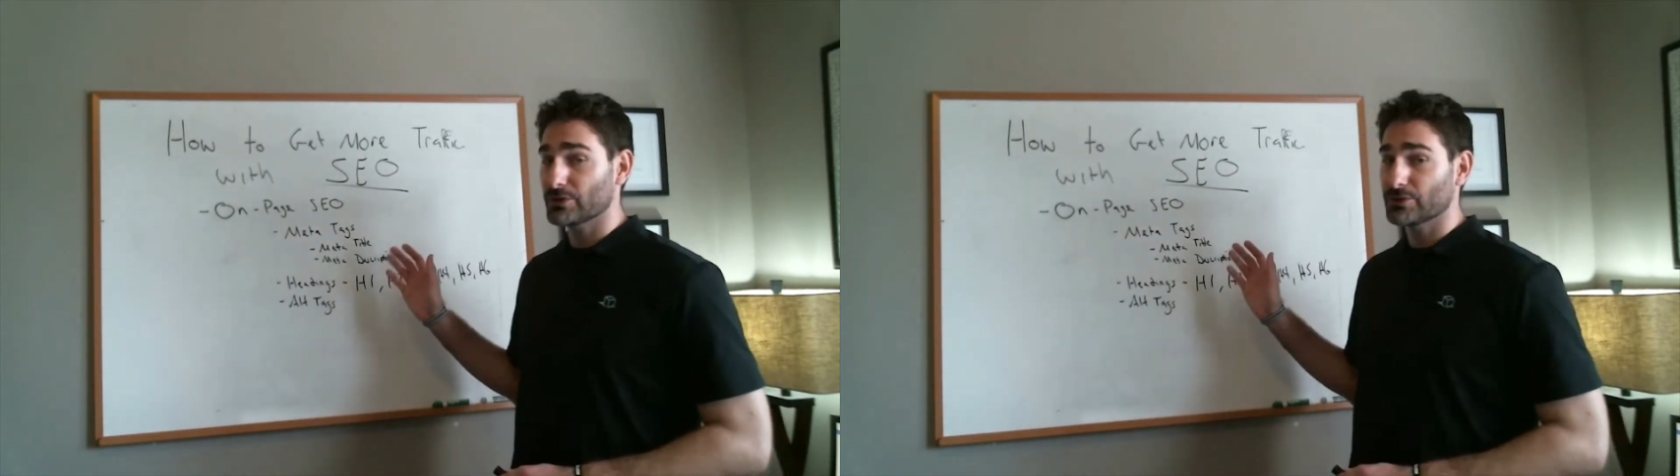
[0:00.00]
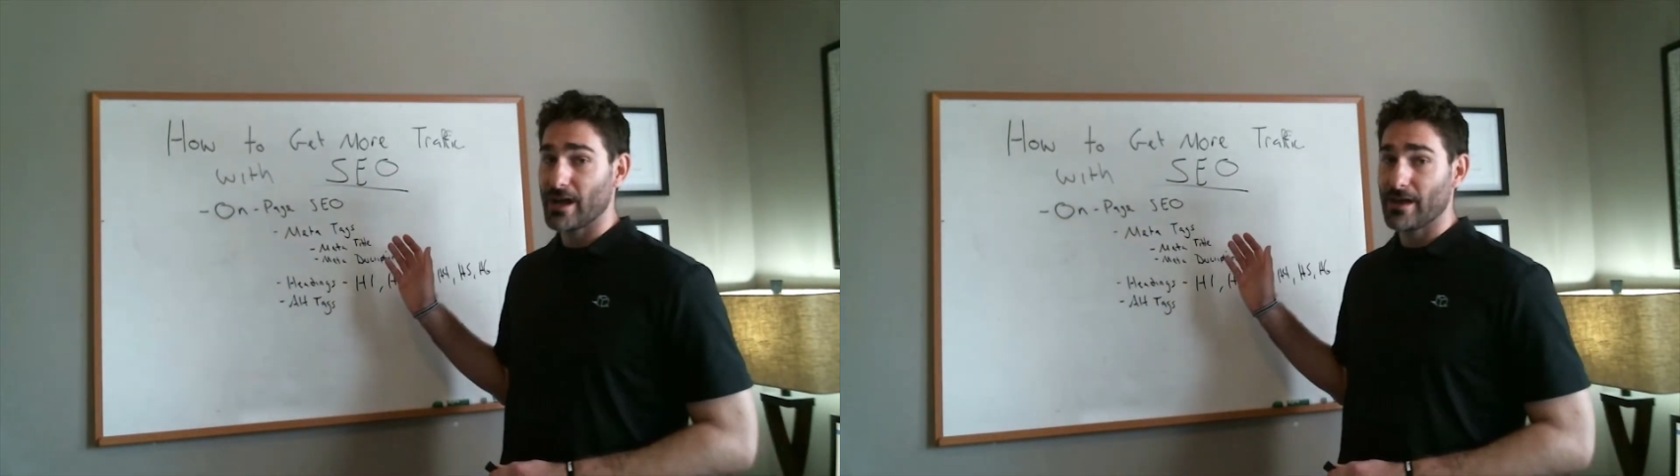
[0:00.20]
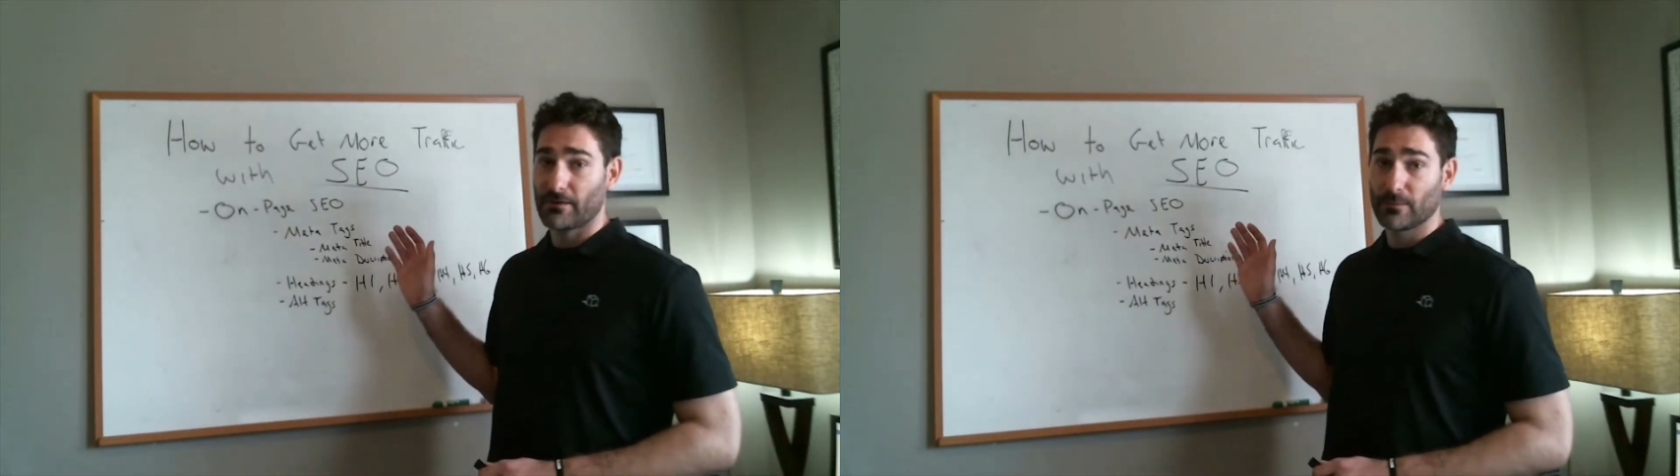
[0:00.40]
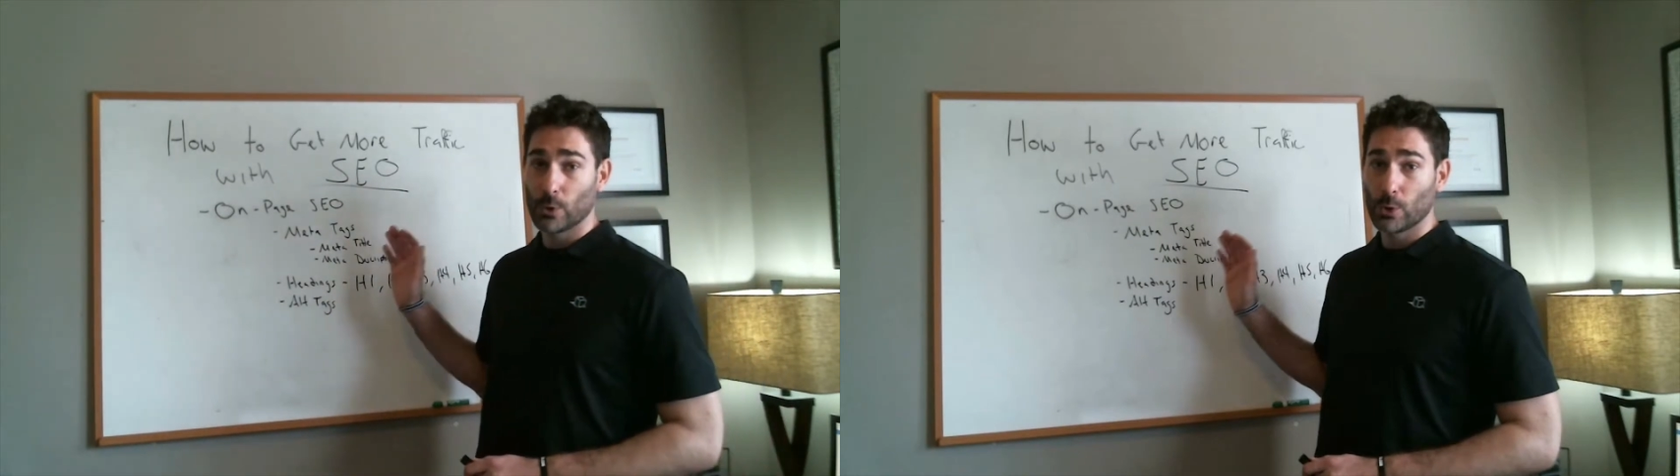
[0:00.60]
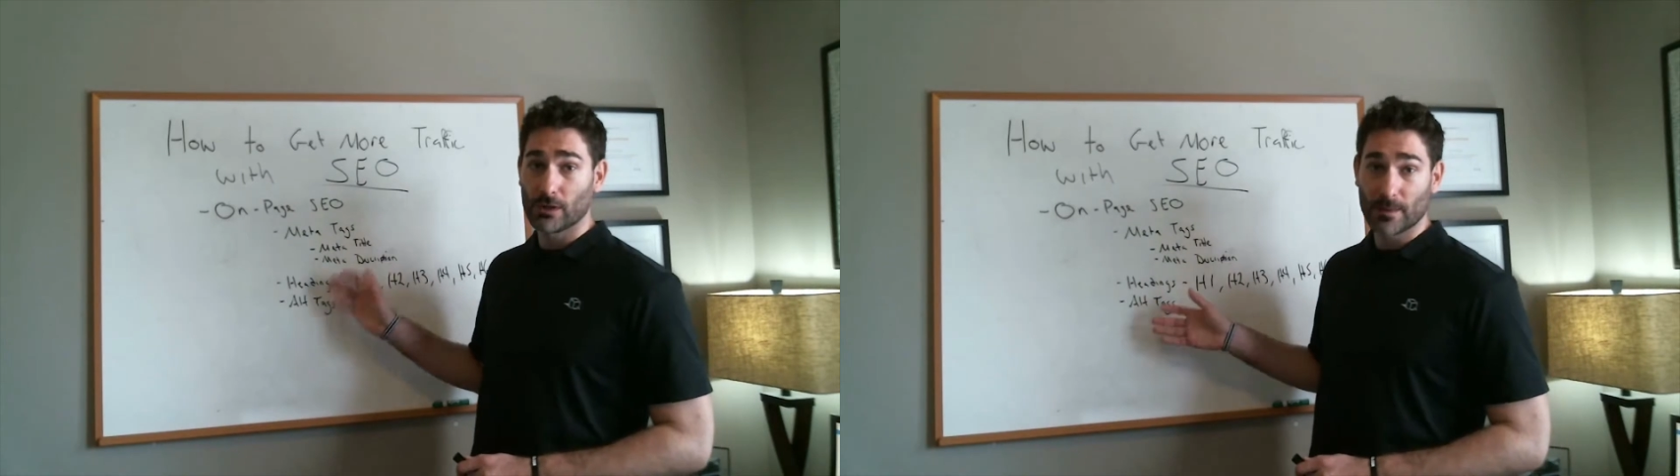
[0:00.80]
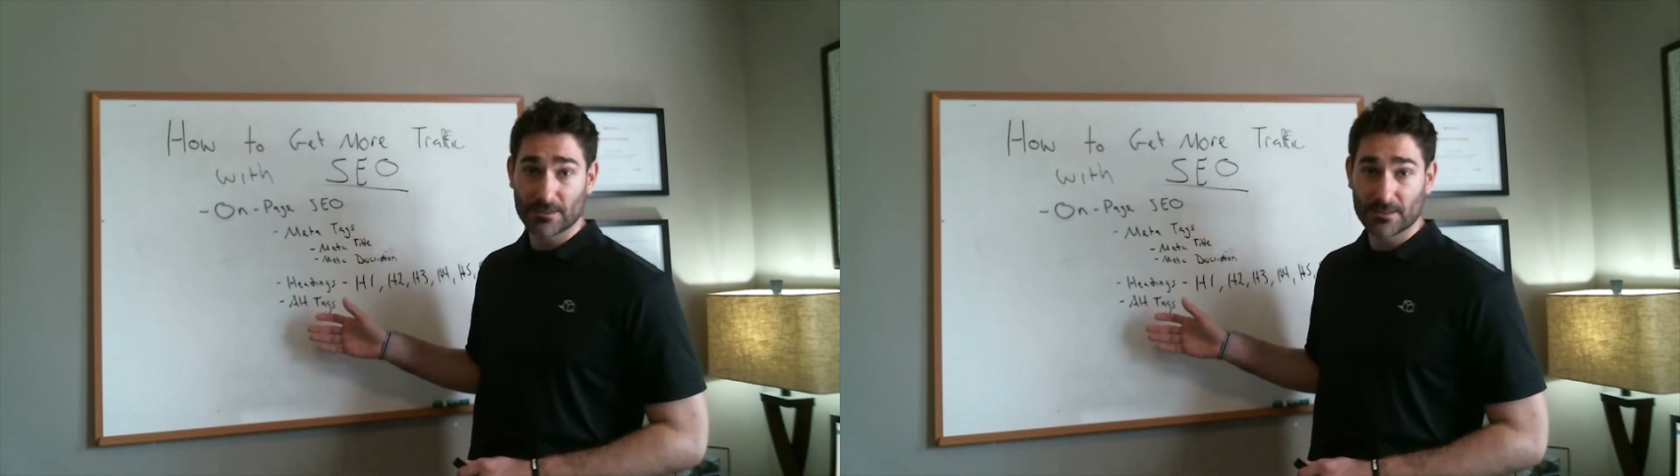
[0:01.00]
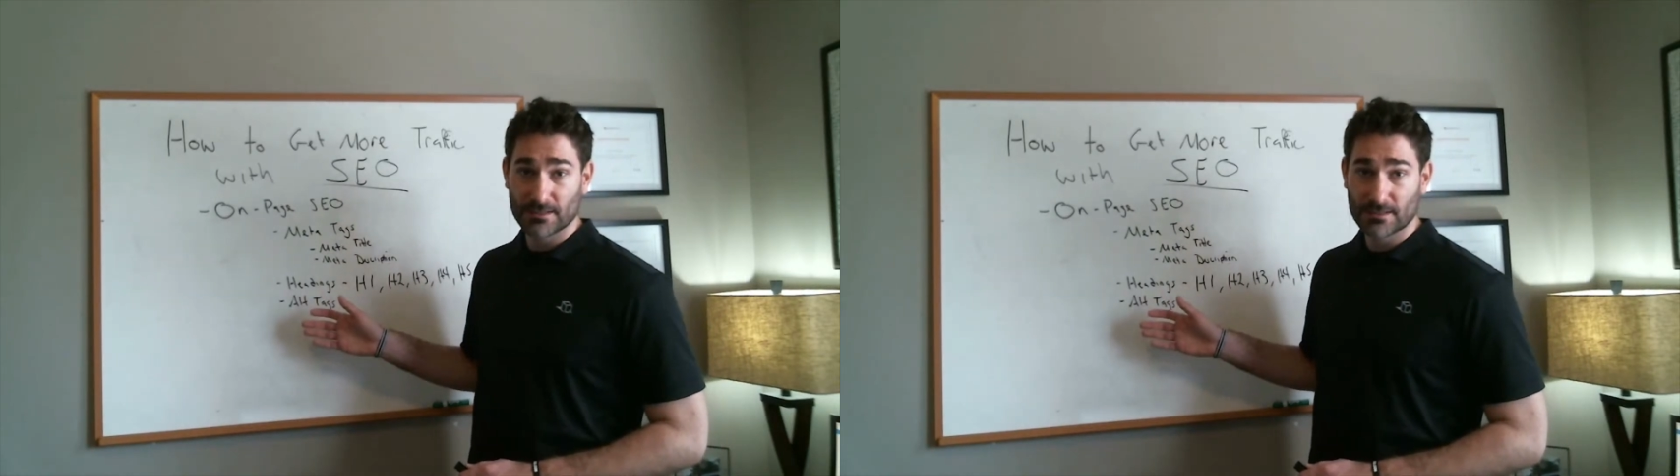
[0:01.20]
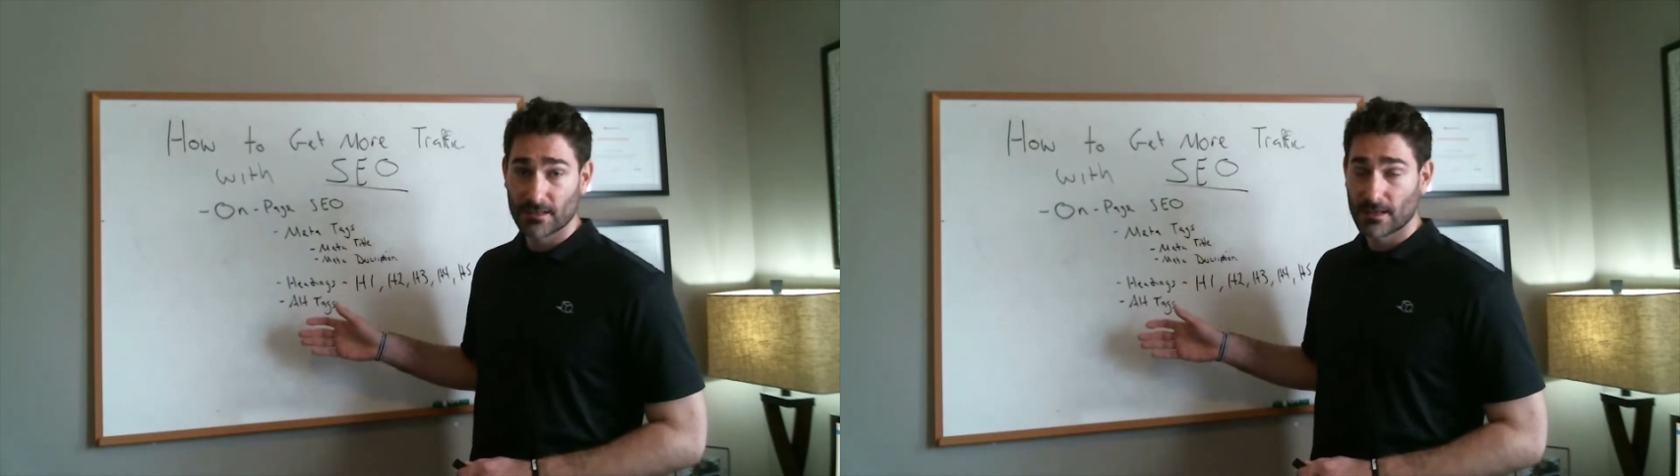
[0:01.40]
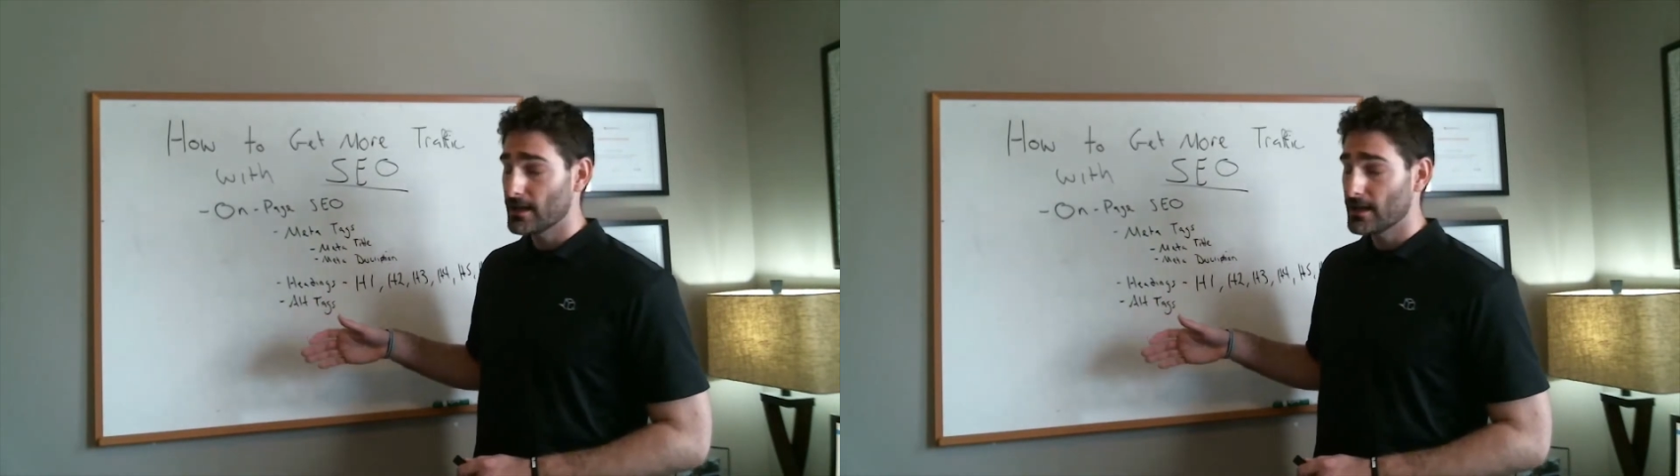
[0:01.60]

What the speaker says: traffic from Google Images